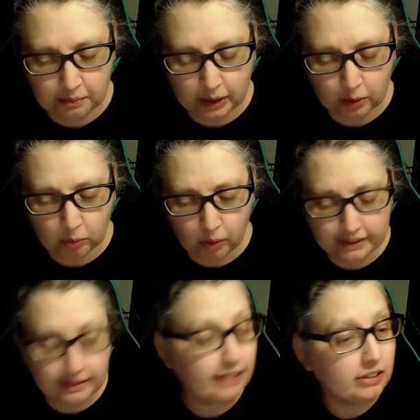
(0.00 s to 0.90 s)
what
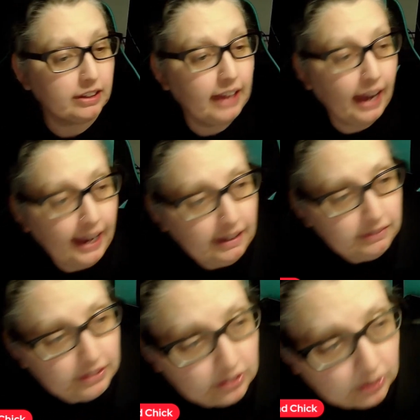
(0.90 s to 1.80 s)
that's going to have
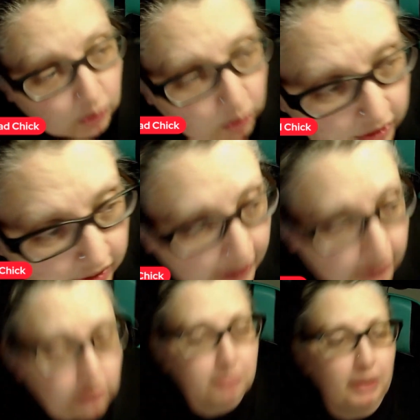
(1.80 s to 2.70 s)
is, of course,
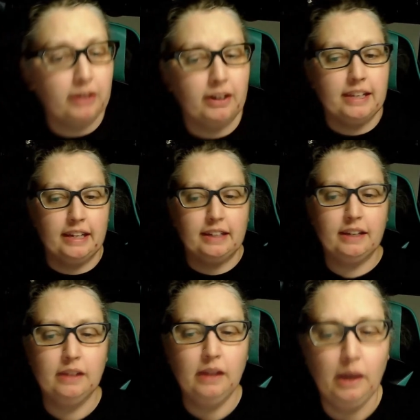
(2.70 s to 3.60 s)
elderberry in
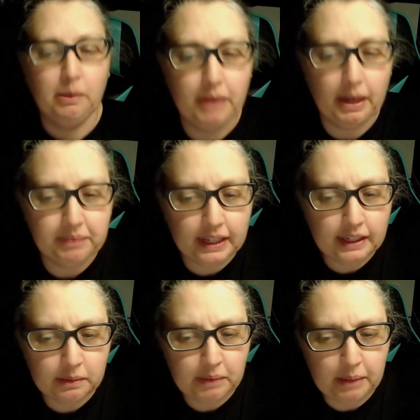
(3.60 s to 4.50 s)
it. But I'm
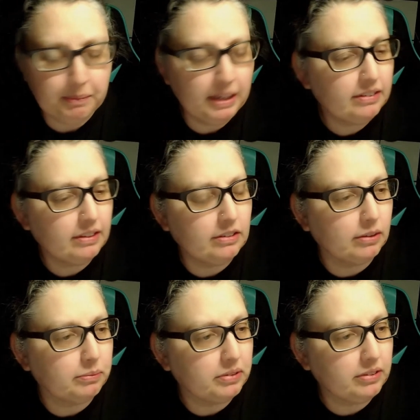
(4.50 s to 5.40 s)
thinking about mixing
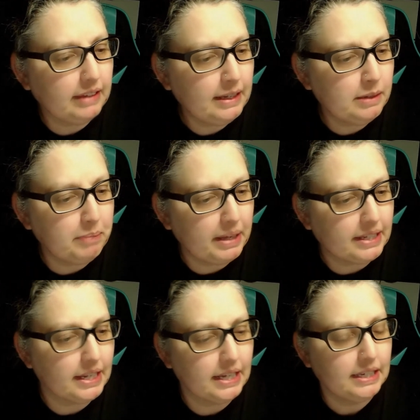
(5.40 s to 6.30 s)
some
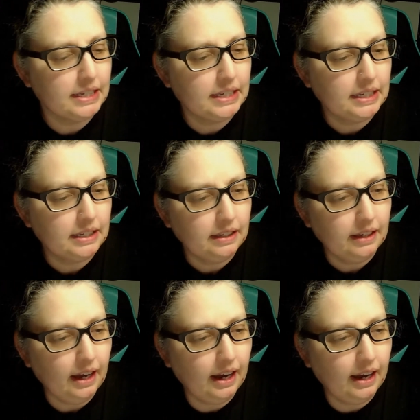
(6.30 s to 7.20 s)
cinnamon
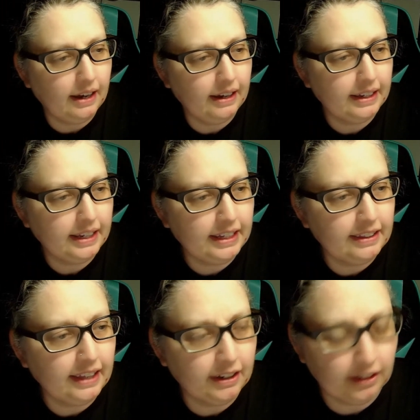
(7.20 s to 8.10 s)
in
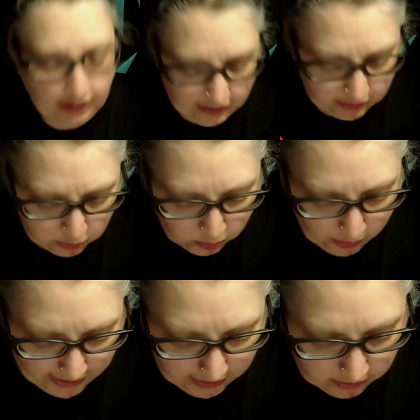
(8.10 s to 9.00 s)
there as
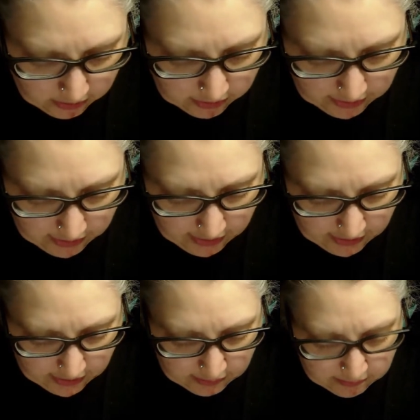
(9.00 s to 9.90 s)
well.
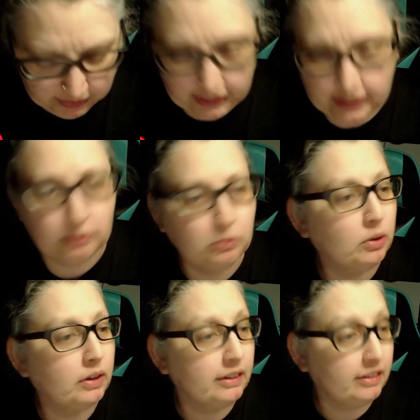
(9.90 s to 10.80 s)
And we're
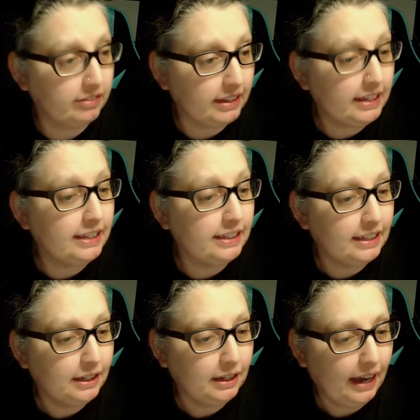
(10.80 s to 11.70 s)
going to see
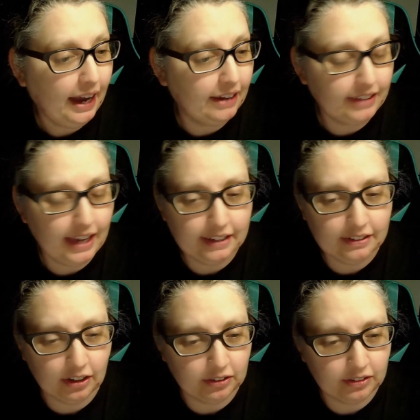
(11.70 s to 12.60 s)
how that
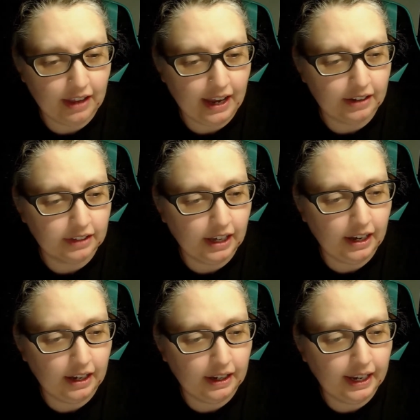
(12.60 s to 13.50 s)
turns out.
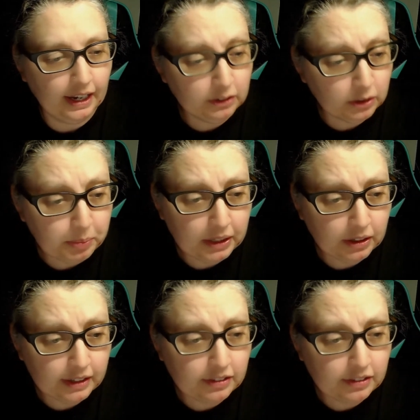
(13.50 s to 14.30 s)
Elderberry is